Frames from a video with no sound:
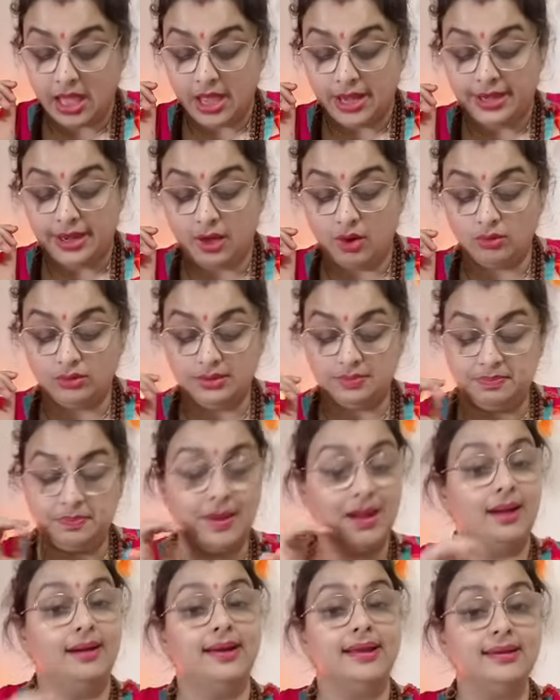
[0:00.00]
now the
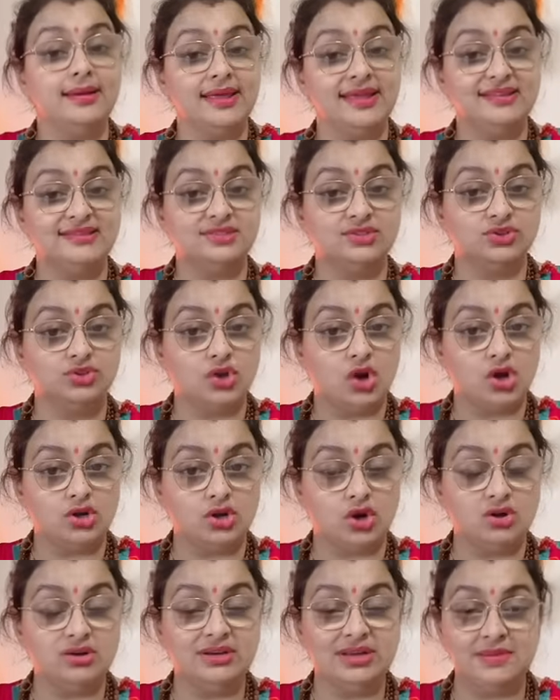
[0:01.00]
burden is not
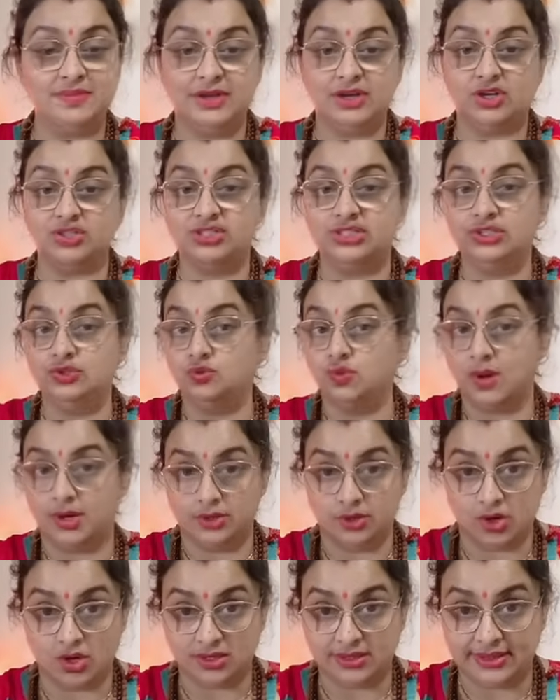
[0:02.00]
only because you are
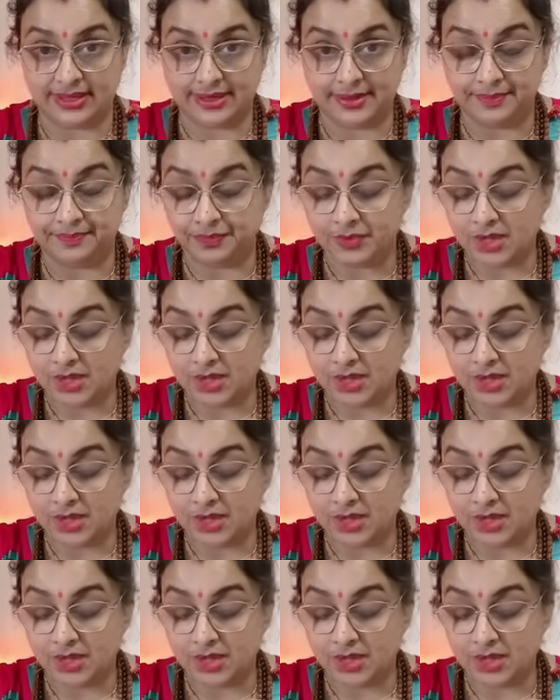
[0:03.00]
not there